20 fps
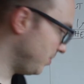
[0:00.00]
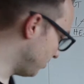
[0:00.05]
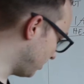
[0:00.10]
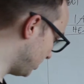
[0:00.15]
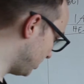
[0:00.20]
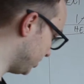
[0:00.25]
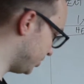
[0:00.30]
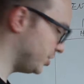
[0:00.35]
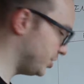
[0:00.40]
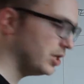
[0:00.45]

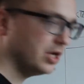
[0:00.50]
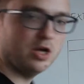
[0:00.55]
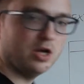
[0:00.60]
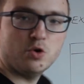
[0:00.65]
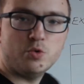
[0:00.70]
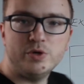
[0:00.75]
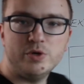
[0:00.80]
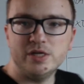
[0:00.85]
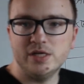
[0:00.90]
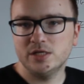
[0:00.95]
knowledge,
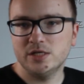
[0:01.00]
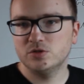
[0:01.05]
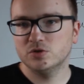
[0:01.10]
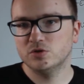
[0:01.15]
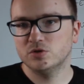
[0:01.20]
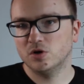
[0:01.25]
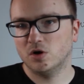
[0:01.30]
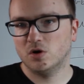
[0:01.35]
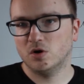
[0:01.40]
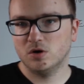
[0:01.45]
we need to
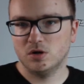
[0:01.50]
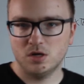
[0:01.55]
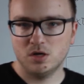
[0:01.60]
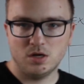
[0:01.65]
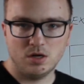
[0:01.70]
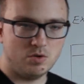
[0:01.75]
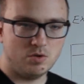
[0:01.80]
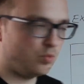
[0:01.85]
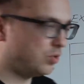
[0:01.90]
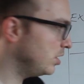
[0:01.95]
know
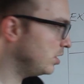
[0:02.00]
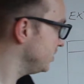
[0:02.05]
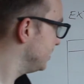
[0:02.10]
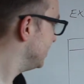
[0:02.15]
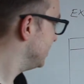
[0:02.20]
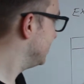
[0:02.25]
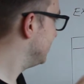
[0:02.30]
what